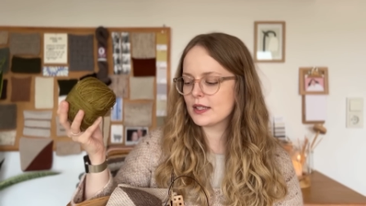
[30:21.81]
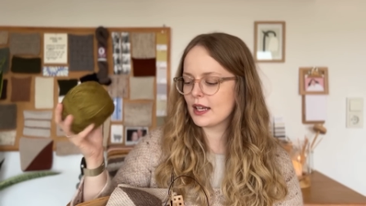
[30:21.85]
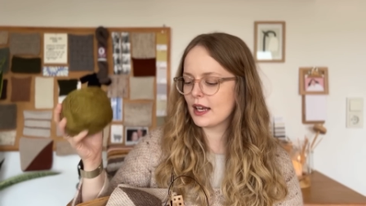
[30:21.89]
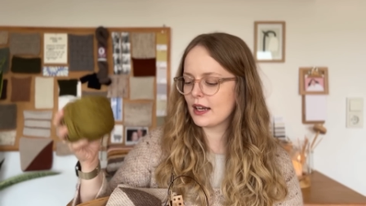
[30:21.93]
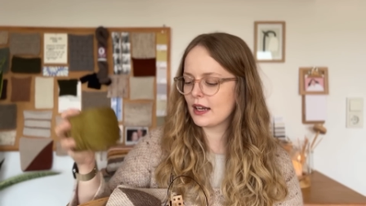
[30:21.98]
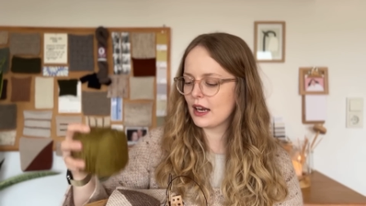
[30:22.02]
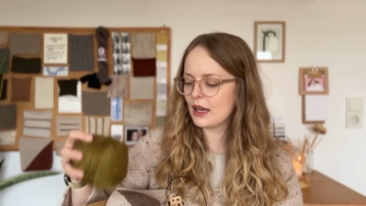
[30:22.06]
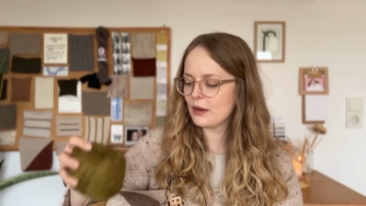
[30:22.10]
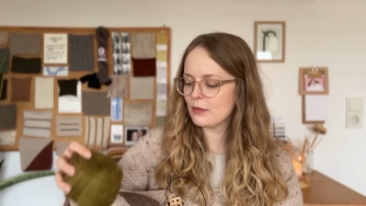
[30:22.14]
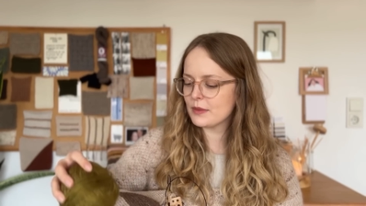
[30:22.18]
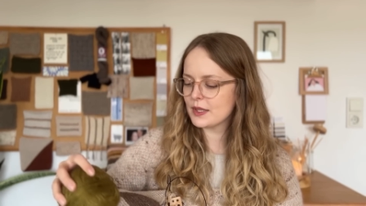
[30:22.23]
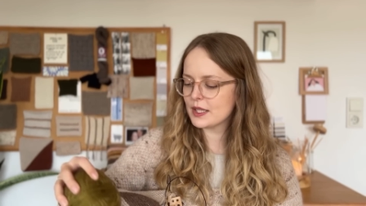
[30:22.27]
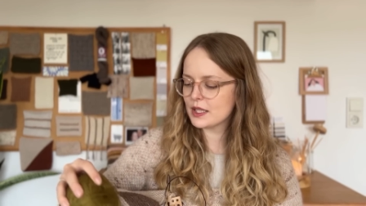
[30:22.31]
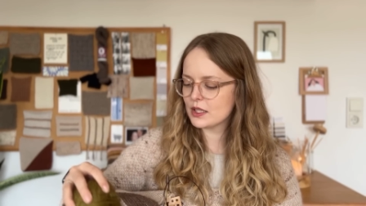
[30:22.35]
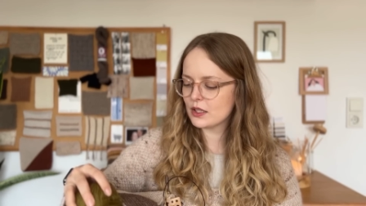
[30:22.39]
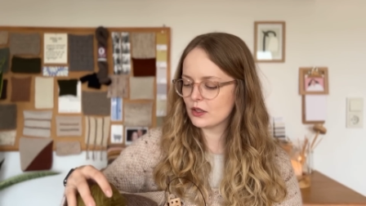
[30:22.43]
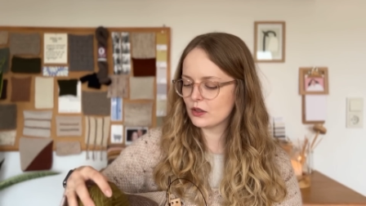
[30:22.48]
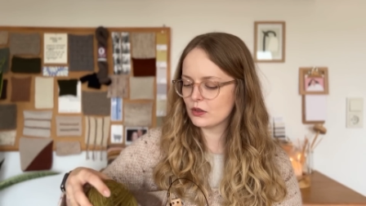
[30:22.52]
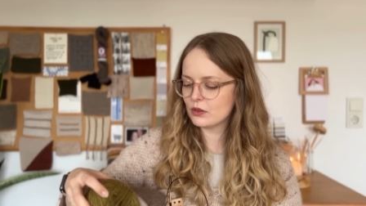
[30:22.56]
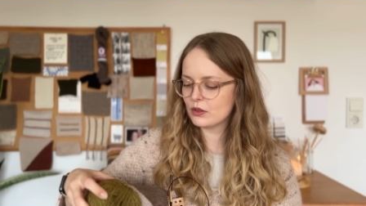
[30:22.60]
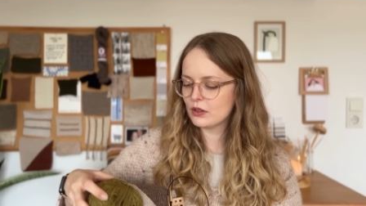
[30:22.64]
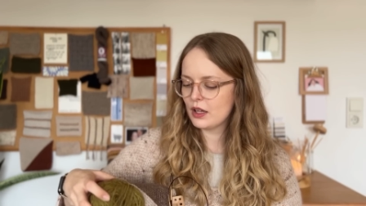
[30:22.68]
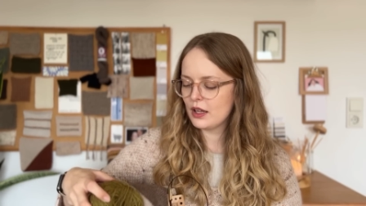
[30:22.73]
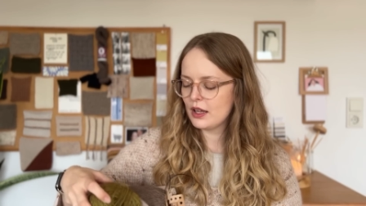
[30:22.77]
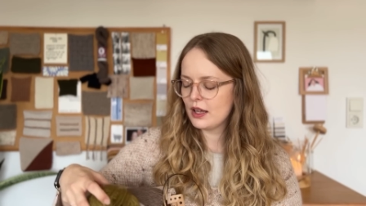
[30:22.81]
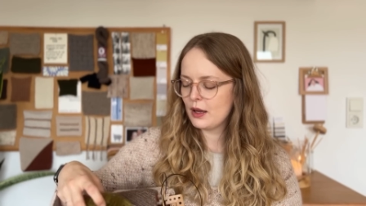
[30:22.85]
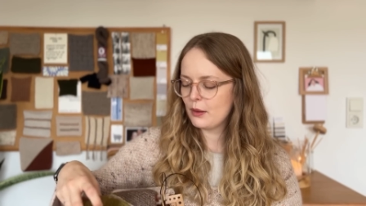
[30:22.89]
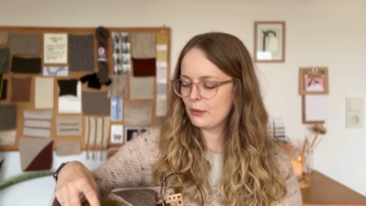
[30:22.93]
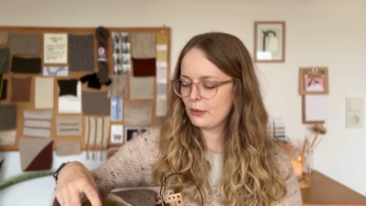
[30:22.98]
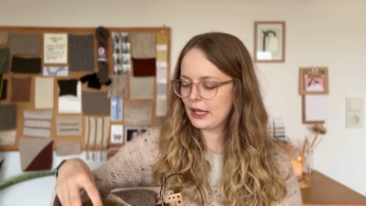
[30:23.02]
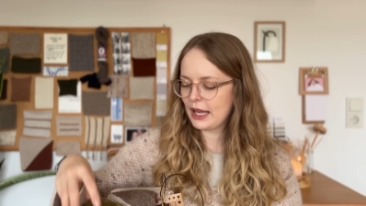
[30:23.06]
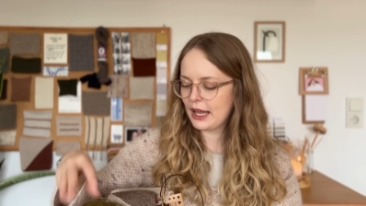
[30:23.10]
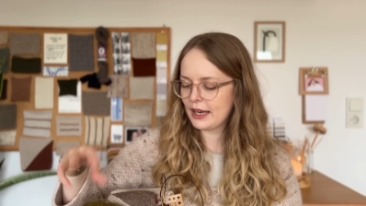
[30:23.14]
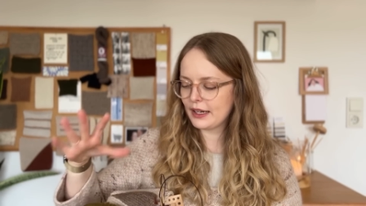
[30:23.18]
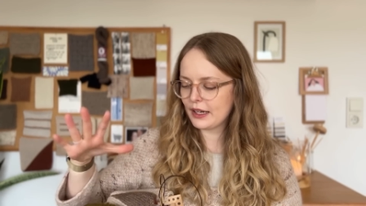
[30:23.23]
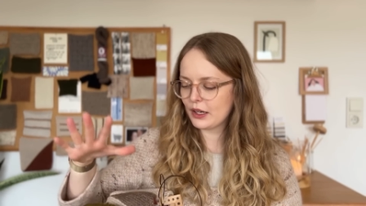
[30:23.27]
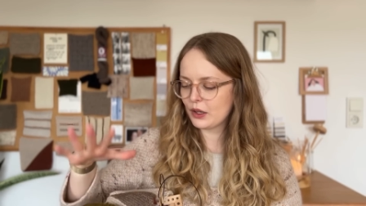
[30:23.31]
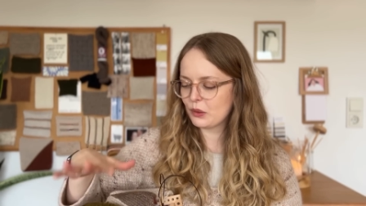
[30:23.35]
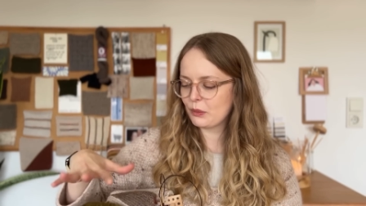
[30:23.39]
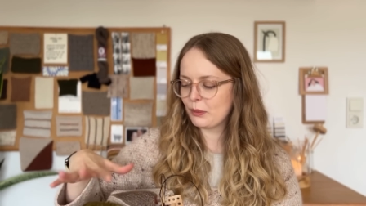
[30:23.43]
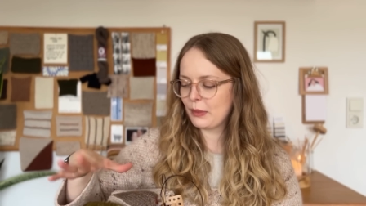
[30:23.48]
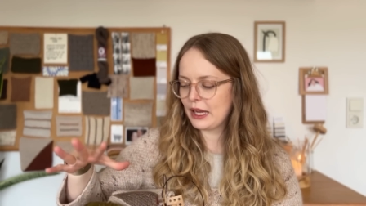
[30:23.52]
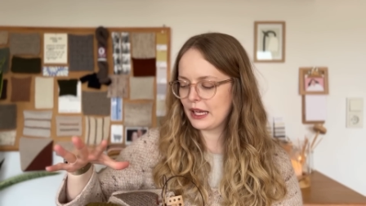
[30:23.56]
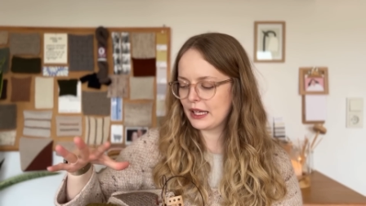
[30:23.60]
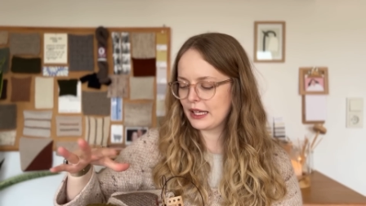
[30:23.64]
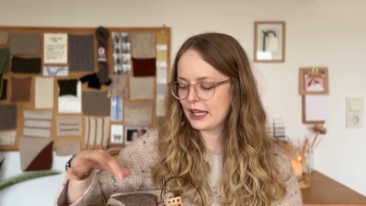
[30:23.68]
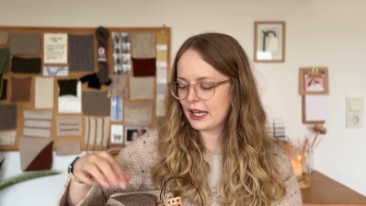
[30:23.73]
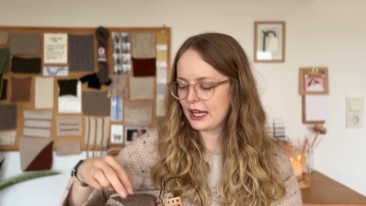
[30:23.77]
and I'm still planning on
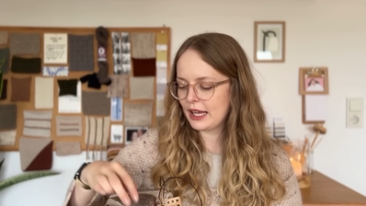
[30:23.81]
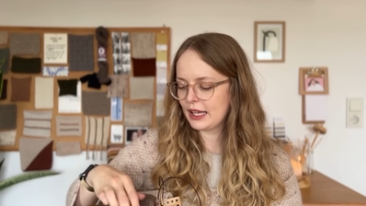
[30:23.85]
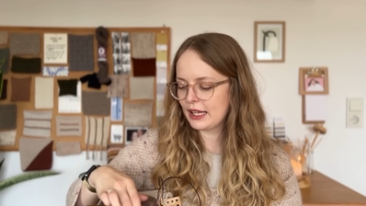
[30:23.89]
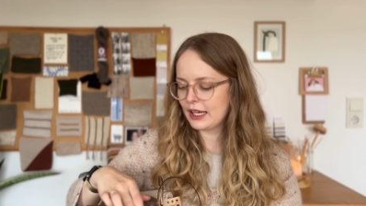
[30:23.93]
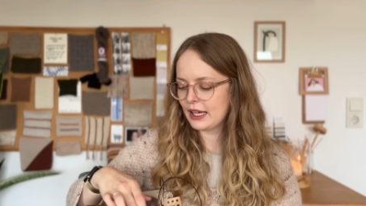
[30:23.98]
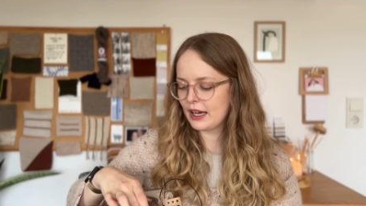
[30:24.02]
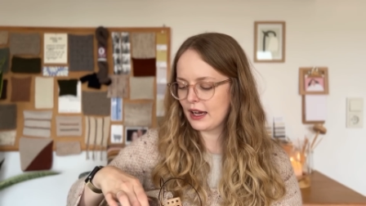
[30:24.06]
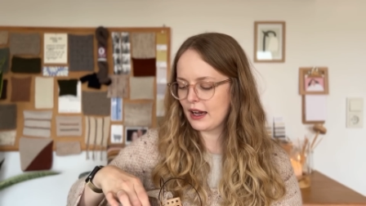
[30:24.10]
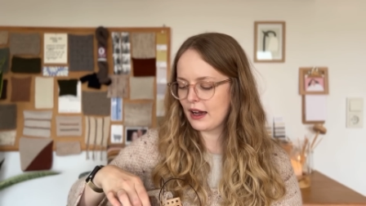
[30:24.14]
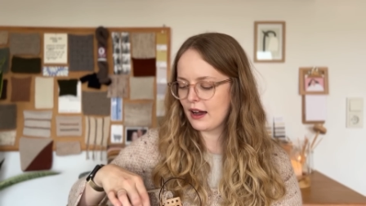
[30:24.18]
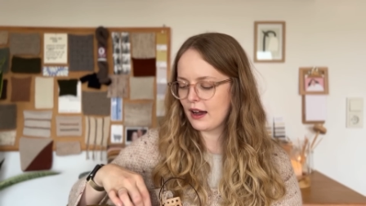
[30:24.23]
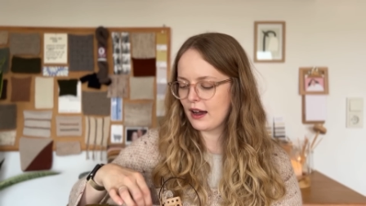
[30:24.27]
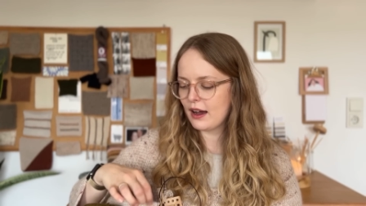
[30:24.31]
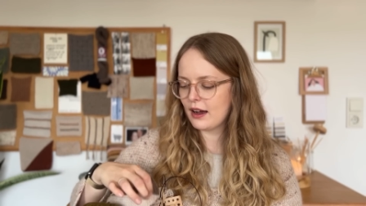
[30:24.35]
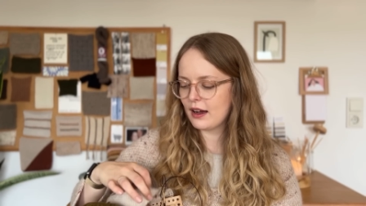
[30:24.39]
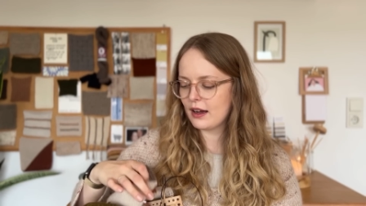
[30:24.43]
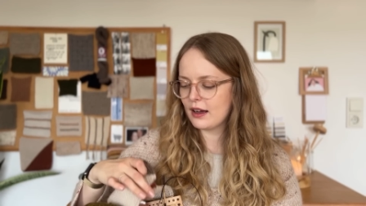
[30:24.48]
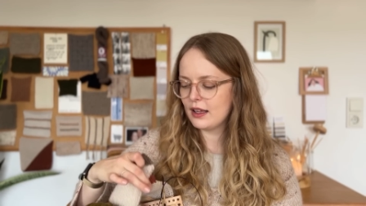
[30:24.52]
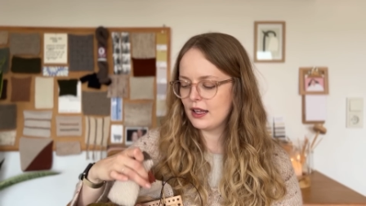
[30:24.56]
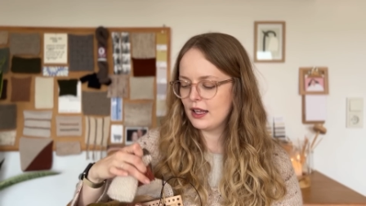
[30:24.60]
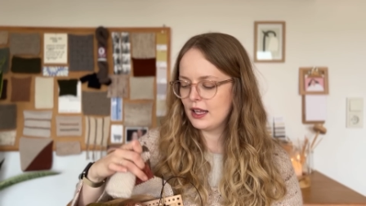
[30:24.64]
making a